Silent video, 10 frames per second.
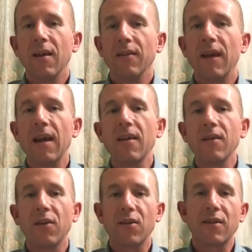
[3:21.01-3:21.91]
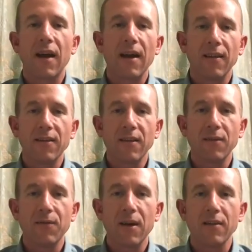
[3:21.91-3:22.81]
Then there's stylistic
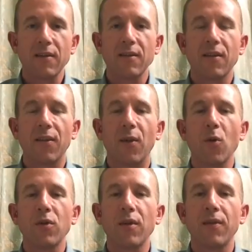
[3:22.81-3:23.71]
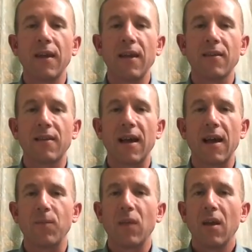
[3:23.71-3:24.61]
devices. Those are things
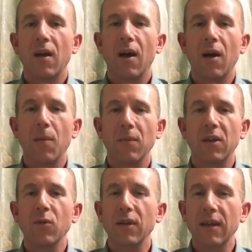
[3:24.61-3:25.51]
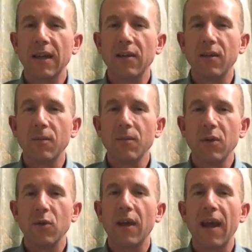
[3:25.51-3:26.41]
that you need them.
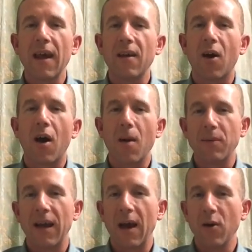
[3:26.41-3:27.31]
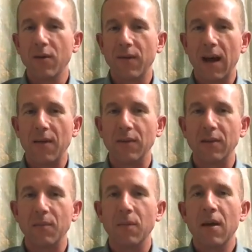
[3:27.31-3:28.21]
You can't opt out of having
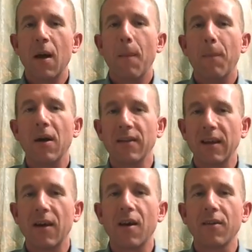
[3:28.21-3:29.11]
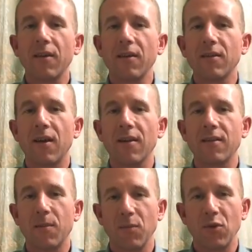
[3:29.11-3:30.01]
them, but the author has got
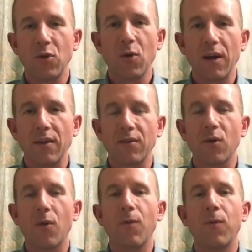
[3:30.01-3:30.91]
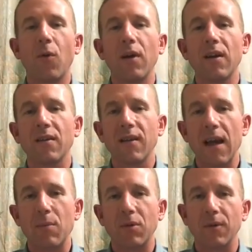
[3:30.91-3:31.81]
some choice. So for
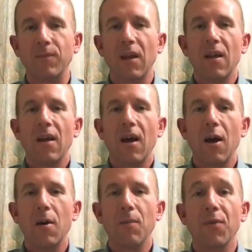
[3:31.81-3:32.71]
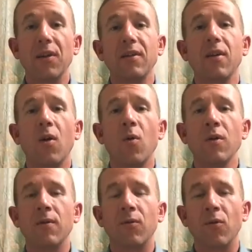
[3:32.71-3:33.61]
example, the
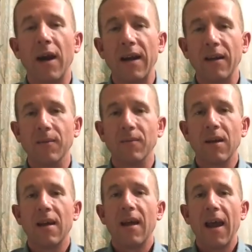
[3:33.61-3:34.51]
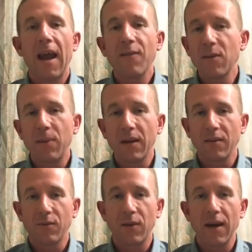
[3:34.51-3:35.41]
tone of writing. Every
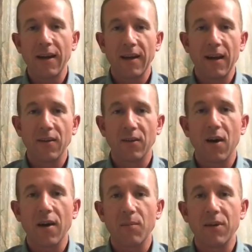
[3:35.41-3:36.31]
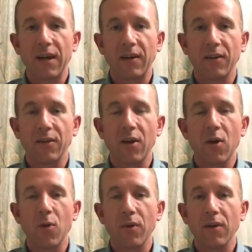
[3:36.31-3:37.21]
piece of writing has got a particular
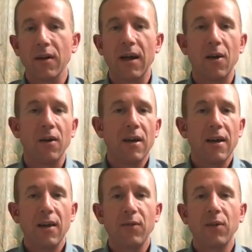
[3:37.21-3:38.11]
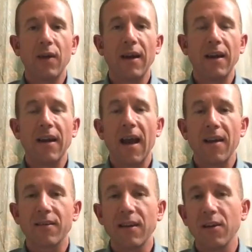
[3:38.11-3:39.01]
tone. Now, if you're writing an
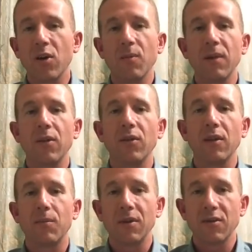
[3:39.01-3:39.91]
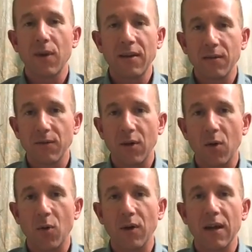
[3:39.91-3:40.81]
essay, you're going to be using a persuasive
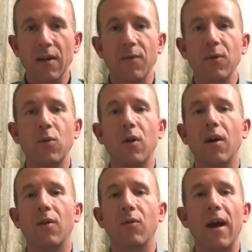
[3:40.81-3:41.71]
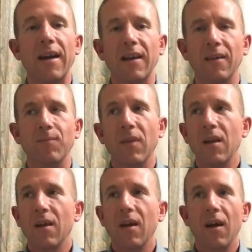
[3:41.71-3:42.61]
tone. If you are writing
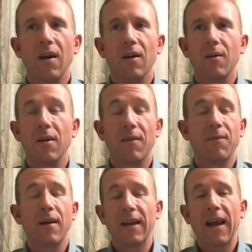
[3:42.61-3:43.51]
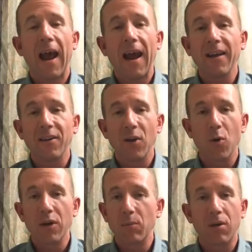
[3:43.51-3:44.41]
a funny
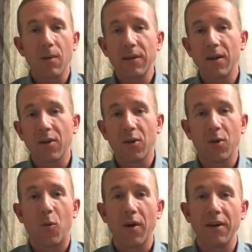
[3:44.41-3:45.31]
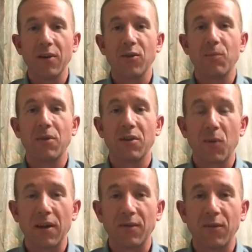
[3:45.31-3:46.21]
anecdote, you're probably not going to want to use a
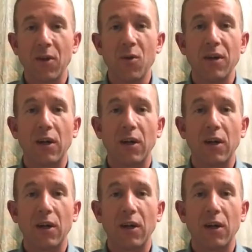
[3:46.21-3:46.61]
persuasive tone.